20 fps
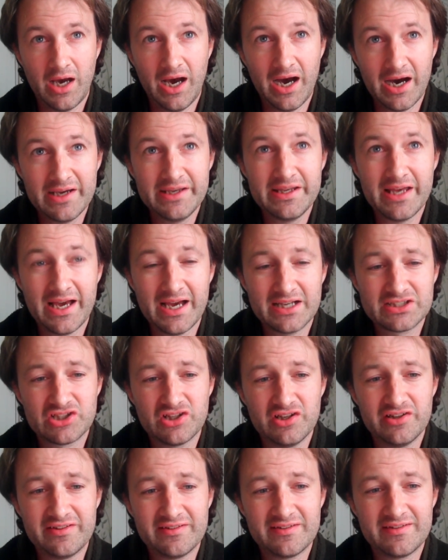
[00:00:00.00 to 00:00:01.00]
I
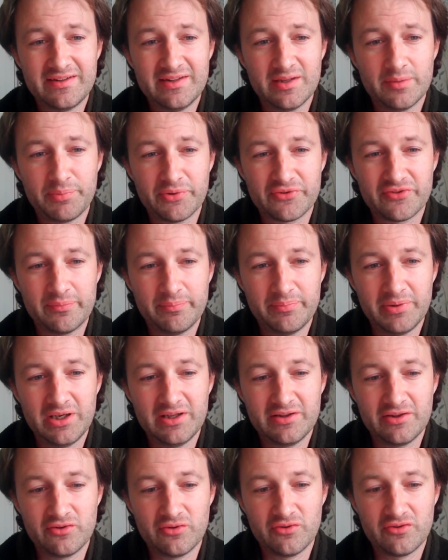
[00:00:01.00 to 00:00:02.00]
actually see a
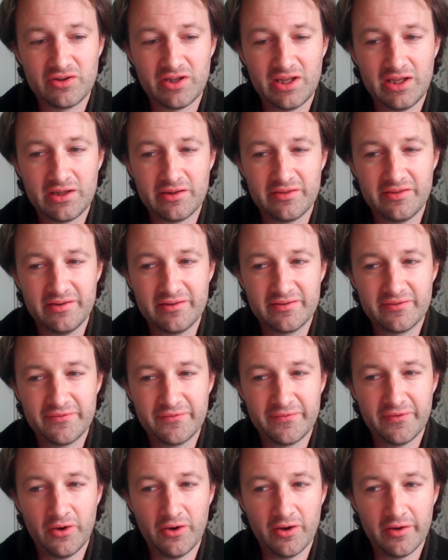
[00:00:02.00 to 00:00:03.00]
possibility to take this
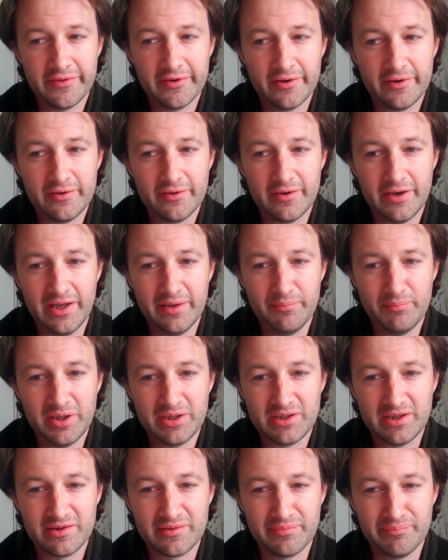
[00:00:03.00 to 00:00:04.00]
further and
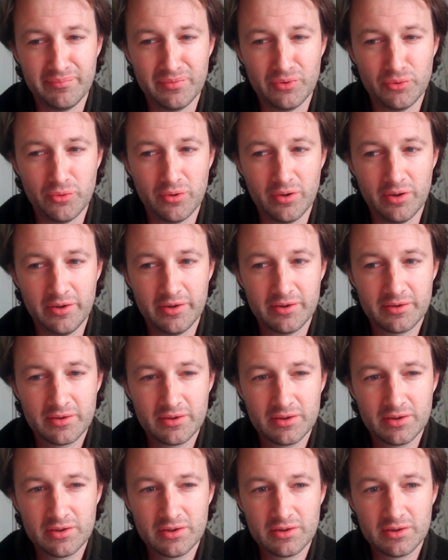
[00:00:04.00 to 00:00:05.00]
make it more
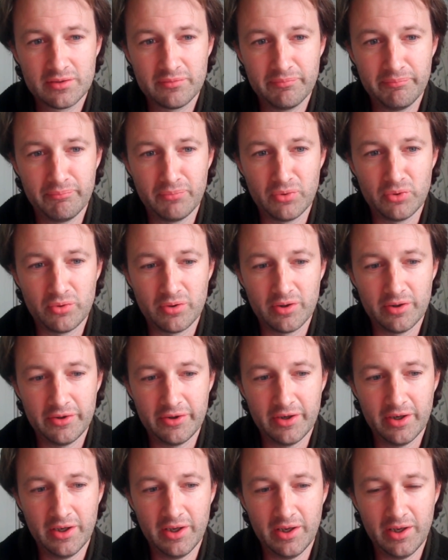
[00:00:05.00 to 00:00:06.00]

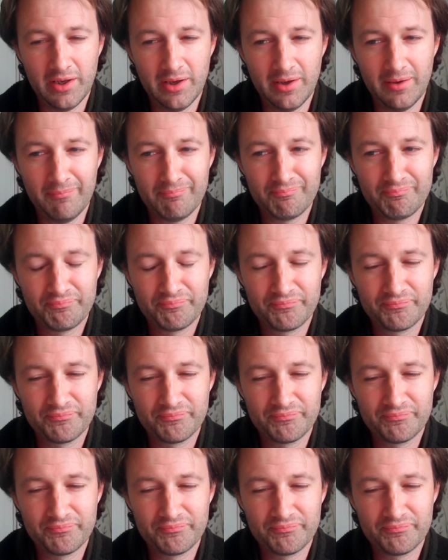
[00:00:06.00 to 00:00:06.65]
more um,